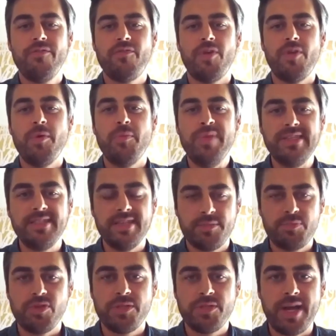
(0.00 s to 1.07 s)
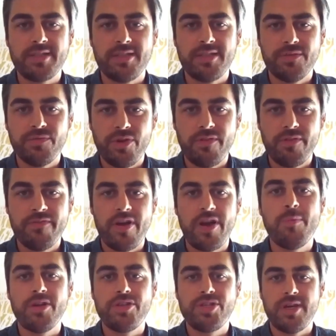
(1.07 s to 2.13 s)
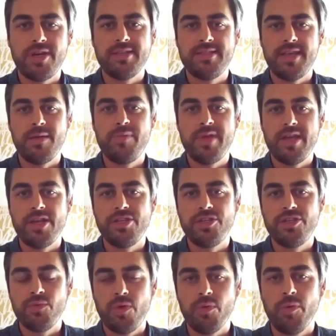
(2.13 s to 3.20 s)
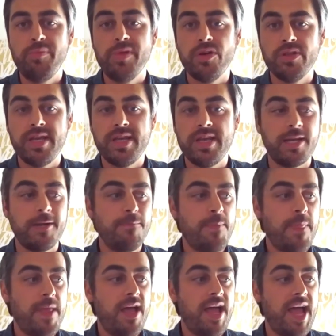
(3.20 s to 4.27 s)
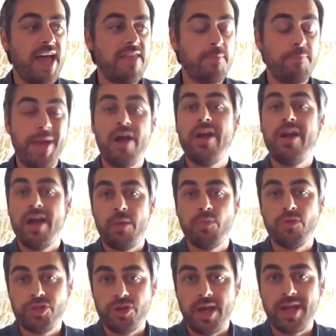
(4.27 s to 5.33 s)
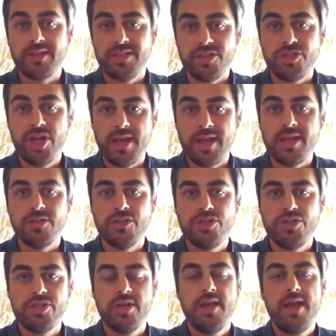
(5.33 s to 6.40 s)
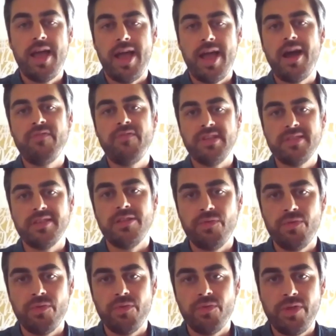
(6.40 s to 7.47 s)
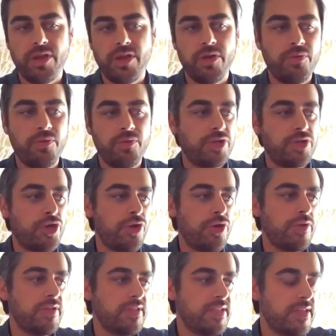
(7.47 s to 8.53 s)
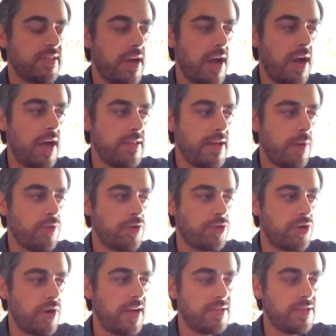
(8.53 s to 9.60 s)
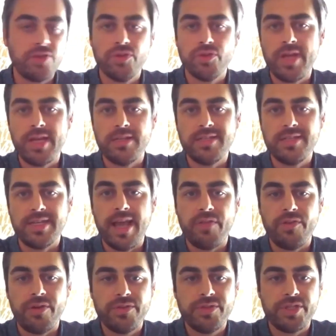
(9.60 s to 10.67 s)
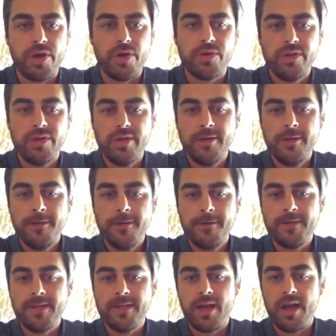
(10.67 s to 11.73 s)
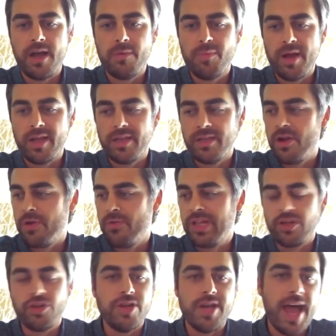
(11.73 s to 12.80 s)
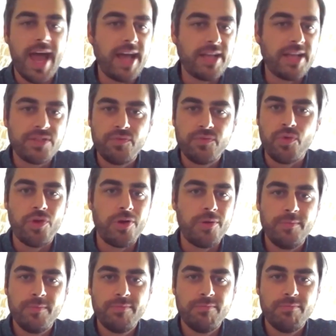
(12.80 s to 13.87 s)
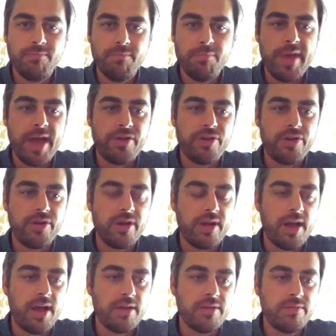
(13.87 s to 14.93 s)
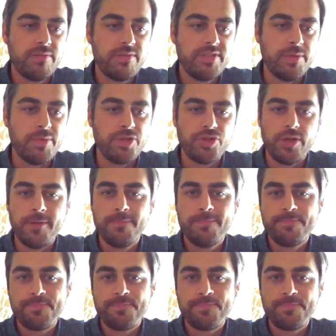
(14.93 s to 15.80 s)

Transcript: From a business perspective, we are very much on the same page in what we're building and the paradigm we're trying to change, and obviously the you know the returns uh, that we're trying to create together. So, um, I, you know, I really couldn't ask for better uh, symmetry.